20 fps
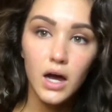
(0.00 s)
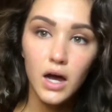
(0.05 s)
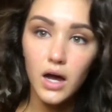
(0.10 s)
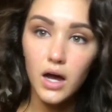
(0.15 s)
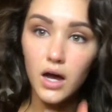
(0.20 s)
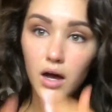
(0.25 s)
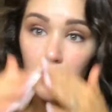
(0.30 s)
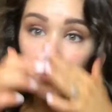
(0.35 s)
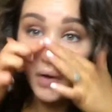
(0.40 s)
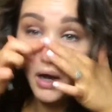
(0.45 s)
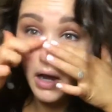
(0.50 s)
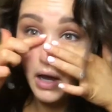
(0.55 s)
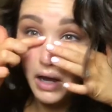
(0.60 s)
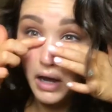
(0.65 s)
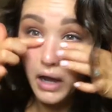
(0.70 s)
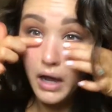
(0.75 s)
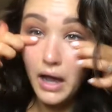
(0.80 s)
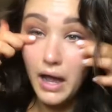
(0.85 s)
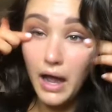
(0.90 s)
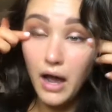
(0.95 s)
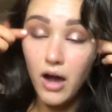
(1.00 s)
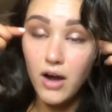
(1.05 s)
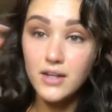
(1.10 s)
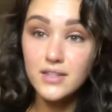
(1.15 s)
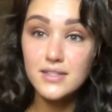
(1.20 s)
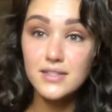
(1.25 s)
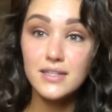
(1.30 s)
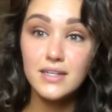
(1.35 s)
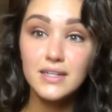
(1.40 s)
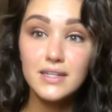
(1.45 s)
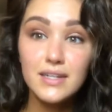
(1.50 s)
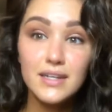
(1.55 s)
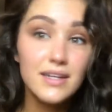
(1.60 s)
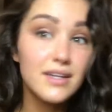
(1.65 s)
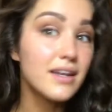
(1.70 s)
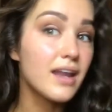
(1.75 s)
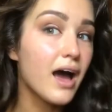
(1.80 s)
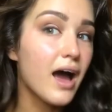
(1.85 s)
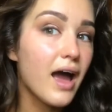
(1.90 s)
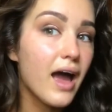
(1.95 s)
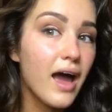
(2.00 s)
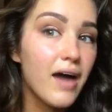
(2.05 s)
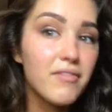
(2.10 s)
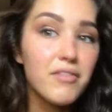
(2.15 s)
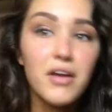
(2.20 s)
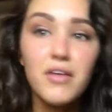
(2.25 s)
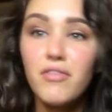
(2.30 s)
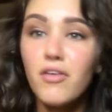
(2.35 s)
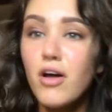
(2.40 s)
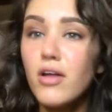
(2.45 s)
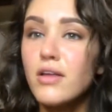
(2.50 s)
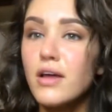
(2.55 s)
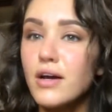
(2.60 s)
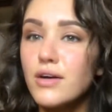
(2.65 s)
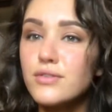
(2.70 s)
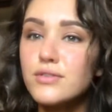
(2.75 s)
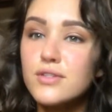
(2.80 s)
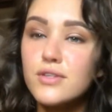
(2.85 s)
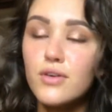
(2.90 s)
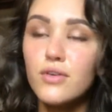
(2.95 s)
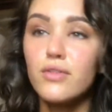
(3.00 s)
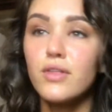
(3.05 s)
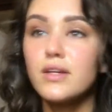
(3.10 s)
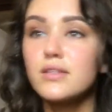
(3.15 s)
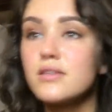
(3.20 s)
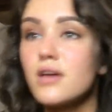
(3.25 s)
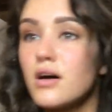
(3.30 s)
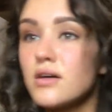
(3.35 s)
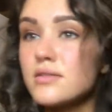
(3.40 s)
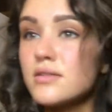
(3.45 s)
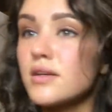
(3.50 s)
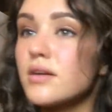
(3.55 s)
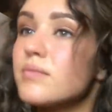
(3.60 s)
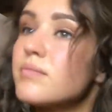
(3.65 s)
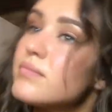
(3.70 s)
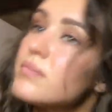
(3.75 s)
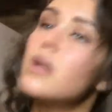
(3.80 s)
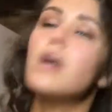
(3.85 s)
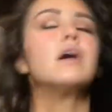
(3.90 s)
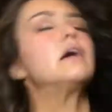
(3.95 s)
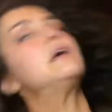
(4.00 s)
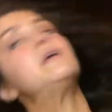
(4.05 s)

I honestly did not have any fallout, so that's awesome.